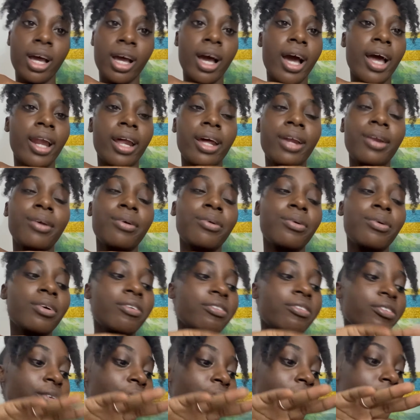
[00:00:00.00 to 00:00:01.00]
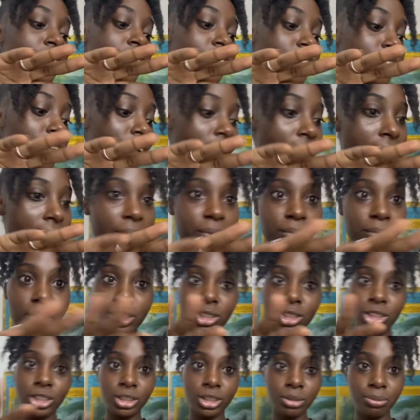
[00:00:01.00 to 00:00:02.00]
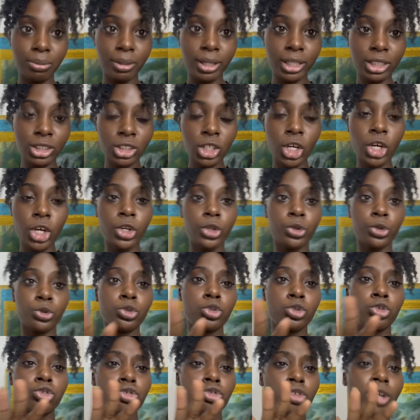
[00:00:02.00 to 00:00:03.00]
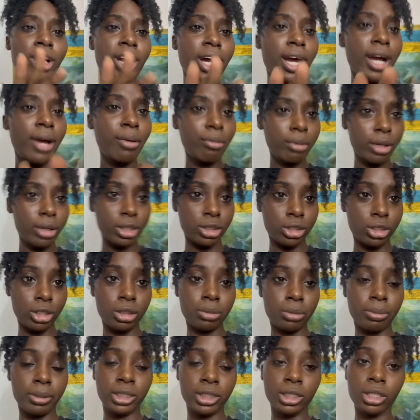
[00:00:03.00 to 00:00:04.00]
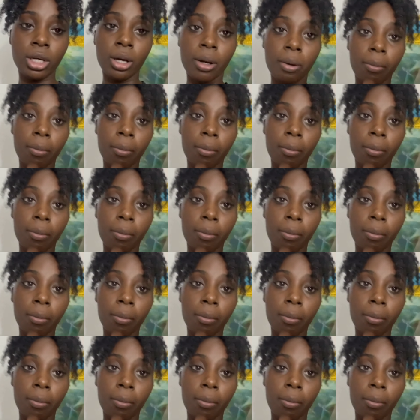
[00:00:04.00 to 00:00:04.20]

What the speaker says: And I don't know if you are trying with the suspense, you tried with the suspense,